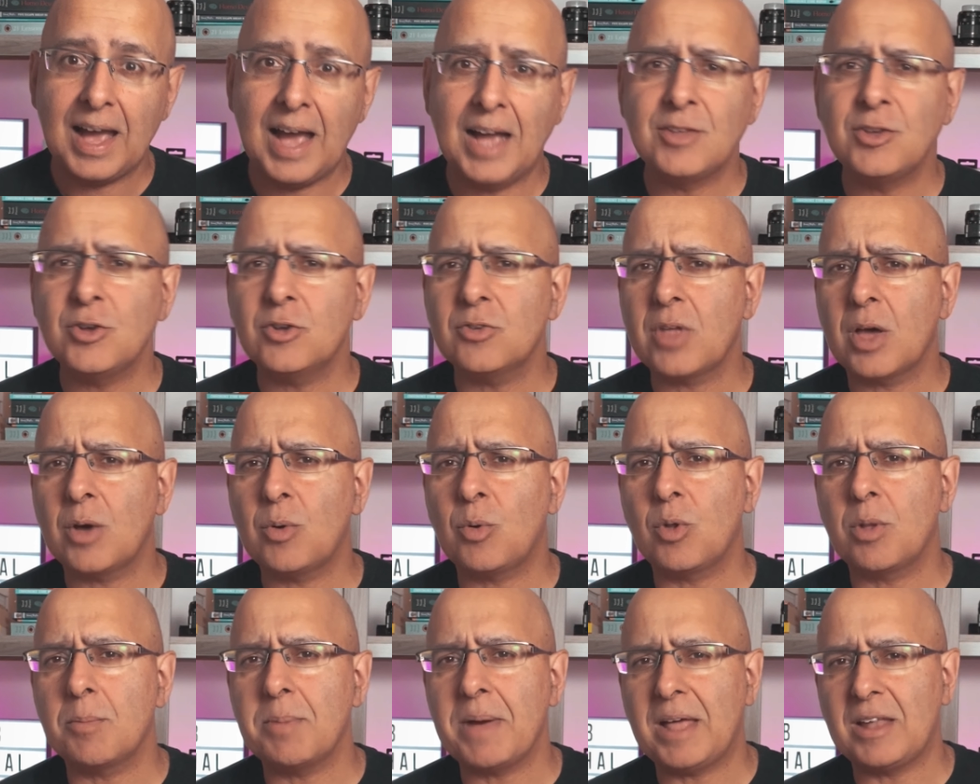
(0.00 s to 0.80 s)
And you'll know
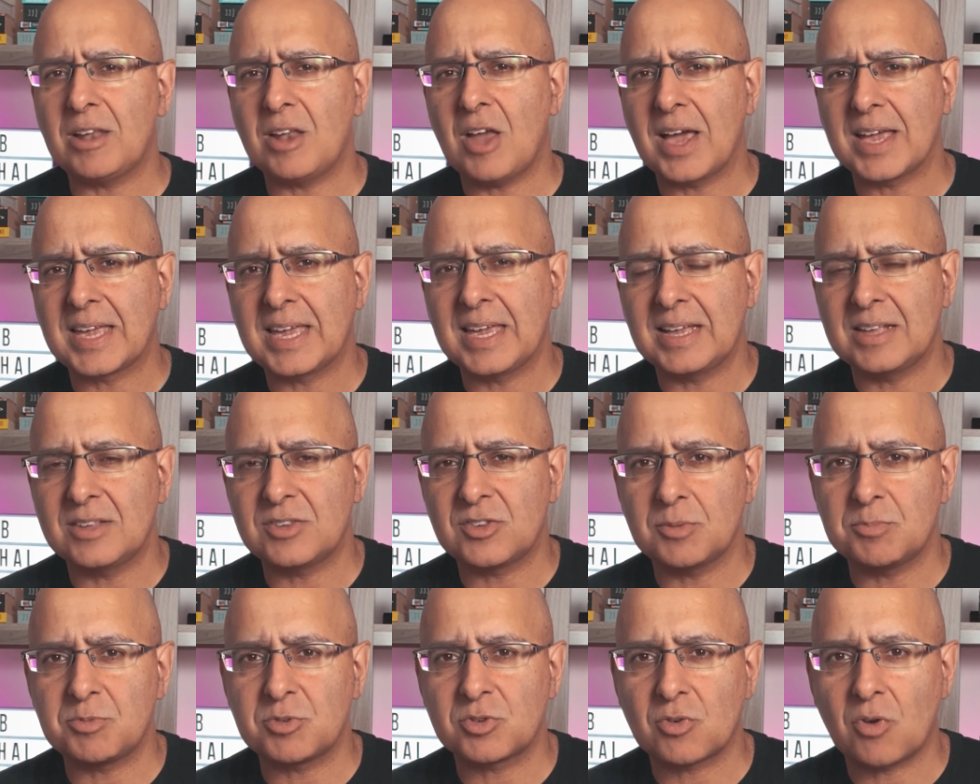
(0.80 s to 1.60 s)
all about liking and
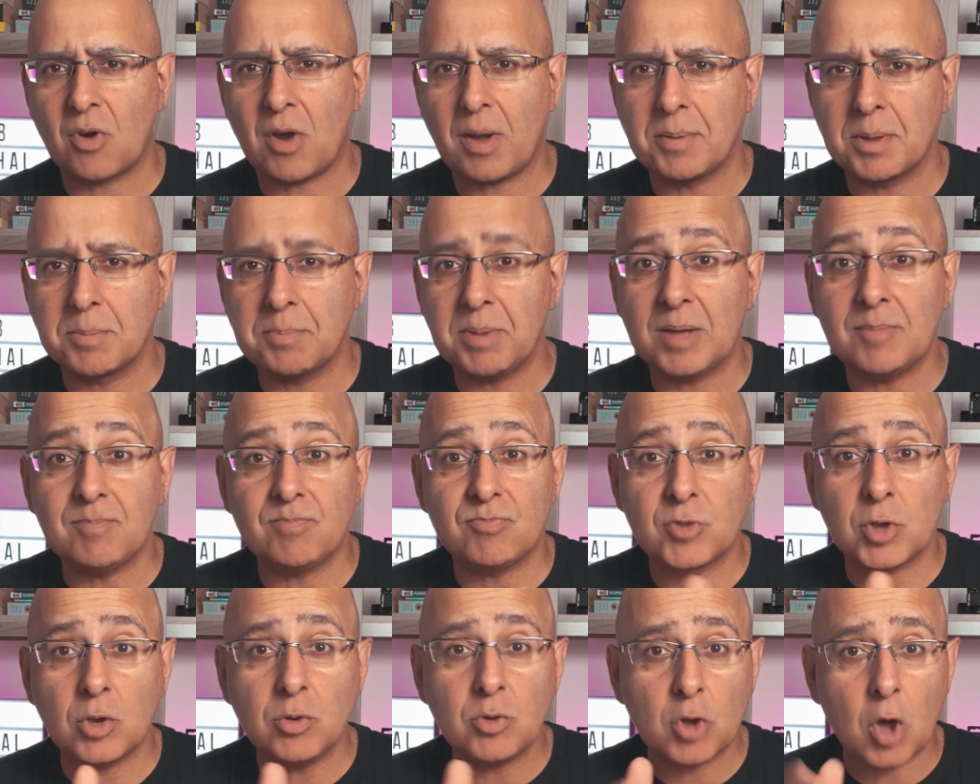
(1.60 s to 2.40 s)
subscribing,
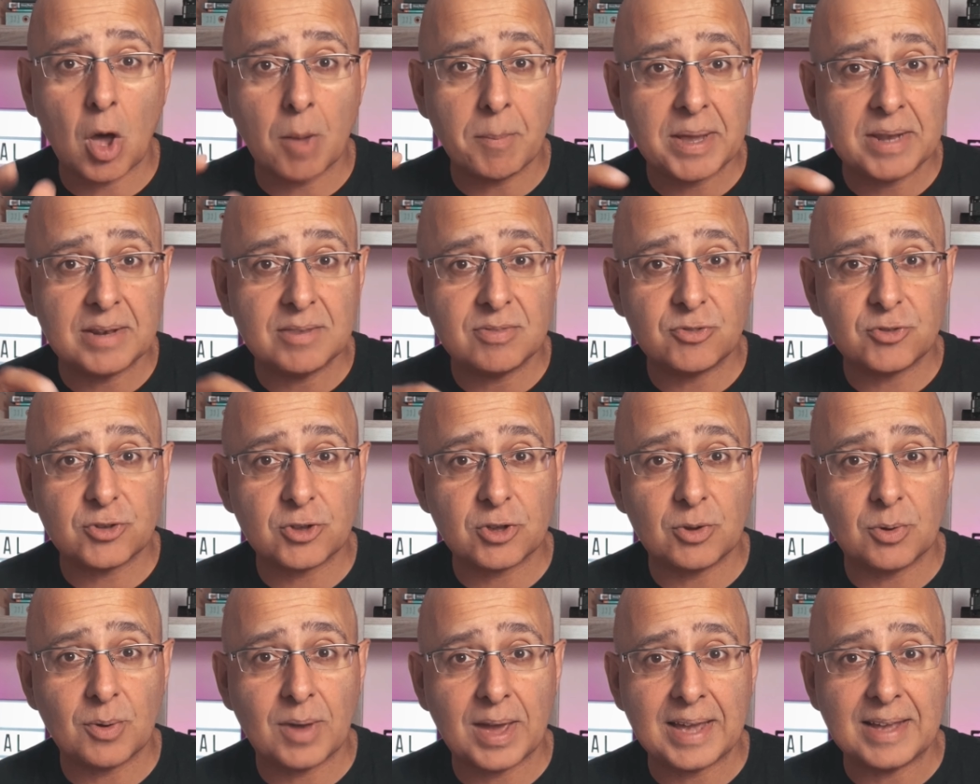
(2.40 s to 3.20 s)
but do comment
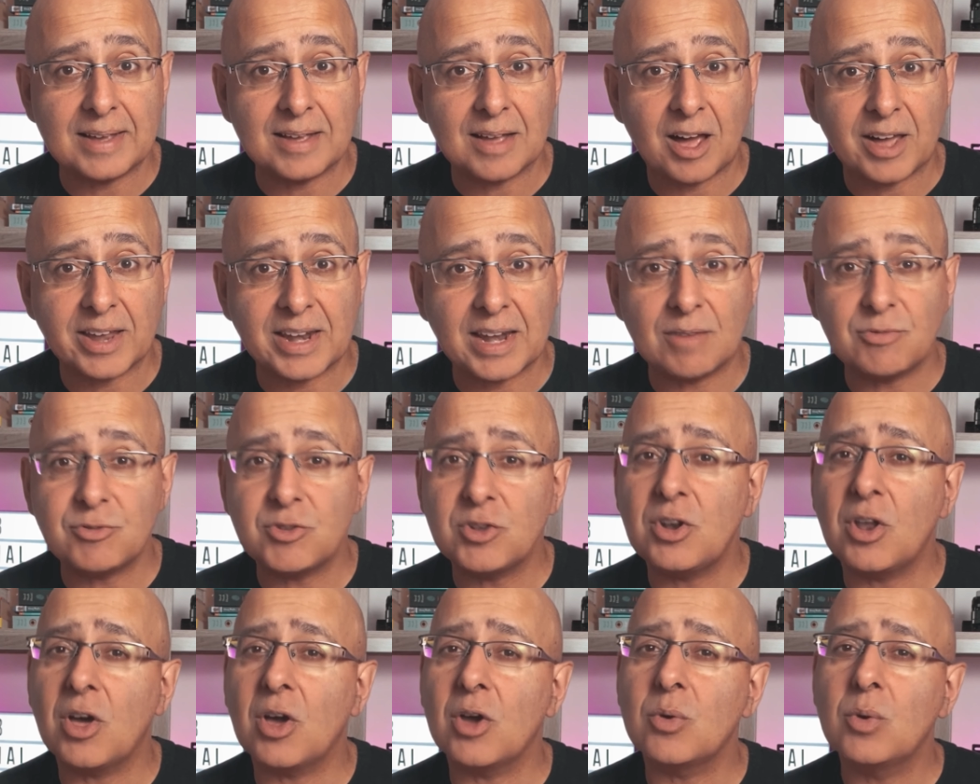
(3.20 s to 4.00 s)
too, eh? I'd love
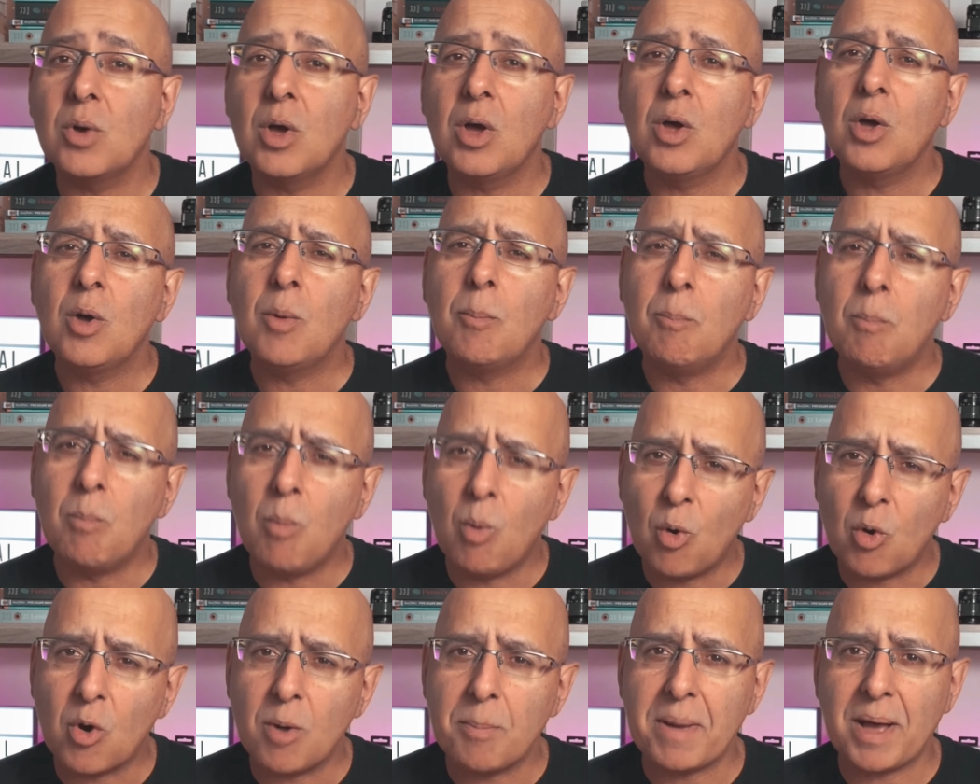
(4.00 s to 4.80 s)
to know
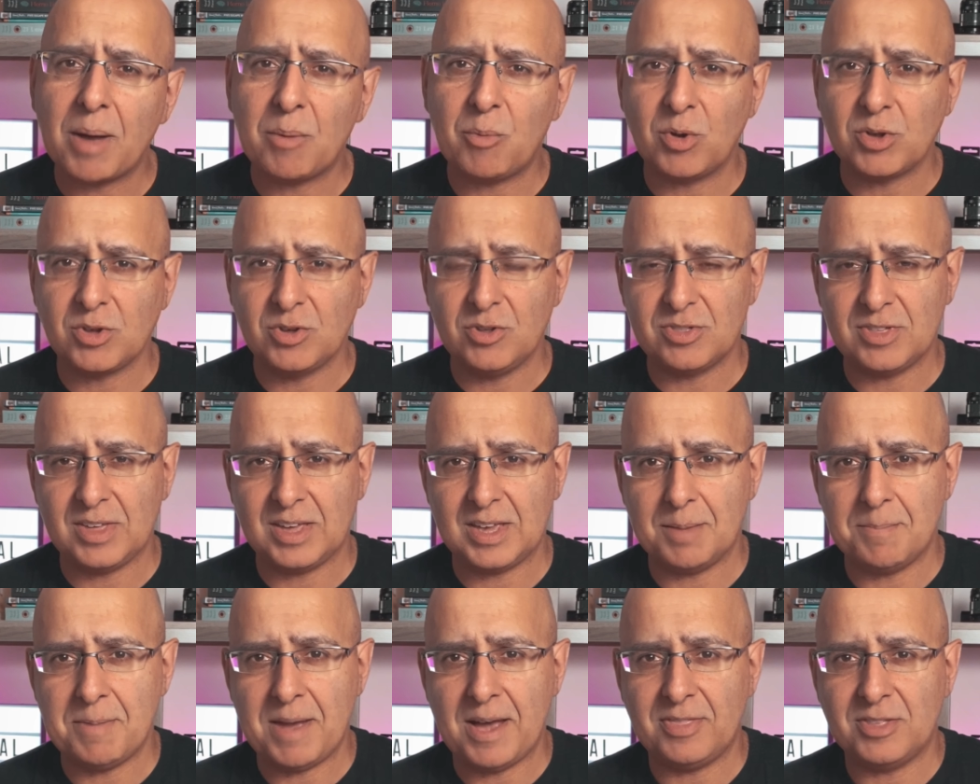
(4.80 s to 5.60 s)
more about what you
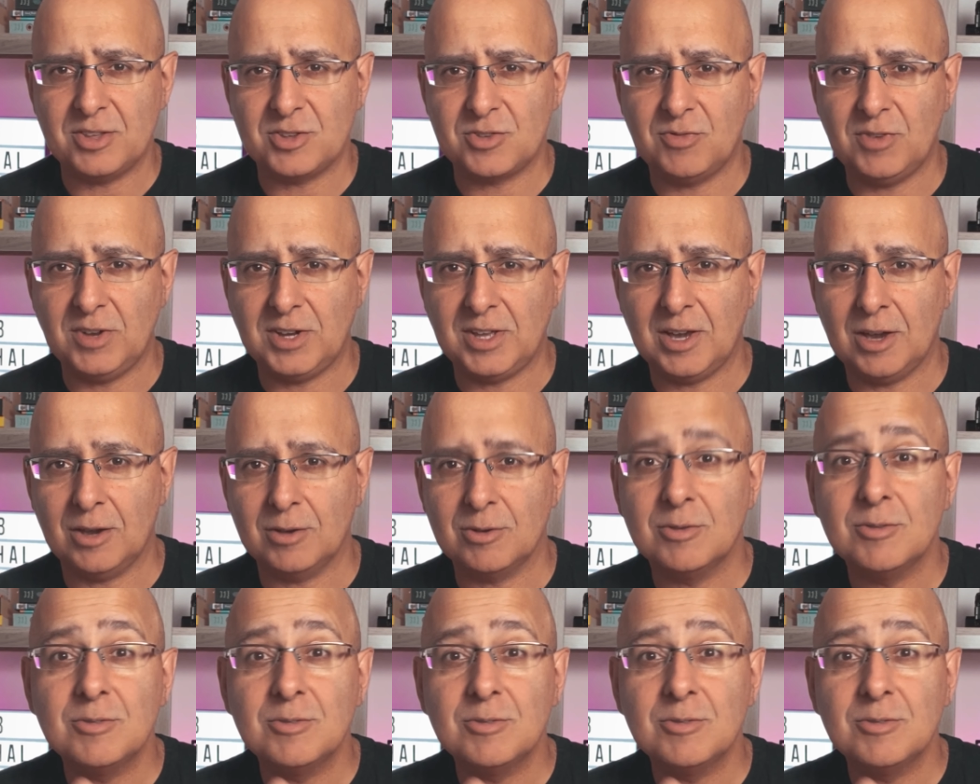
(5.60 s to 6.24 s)
think about this video.